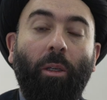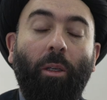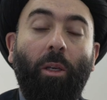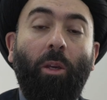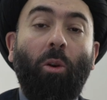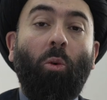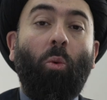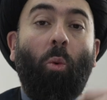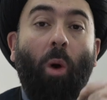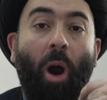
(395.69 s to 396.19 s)

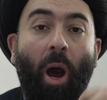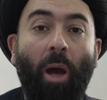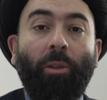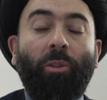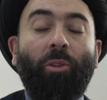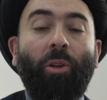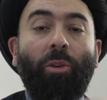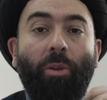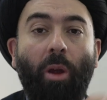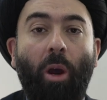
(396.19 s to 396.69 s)
You
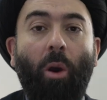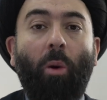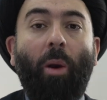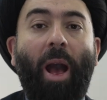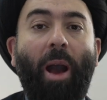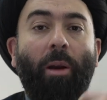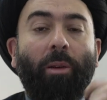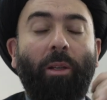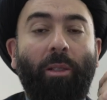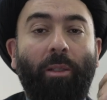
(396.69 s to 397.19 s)
want to know
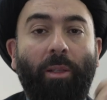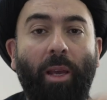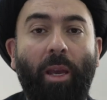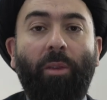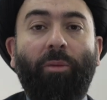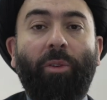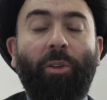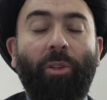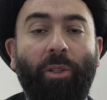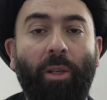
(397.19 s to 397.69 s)
how to
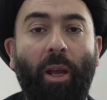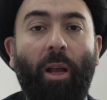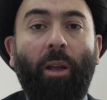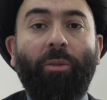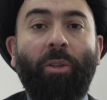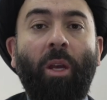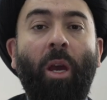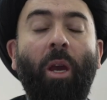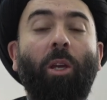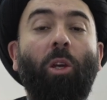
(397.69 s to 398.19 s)
save yourselves.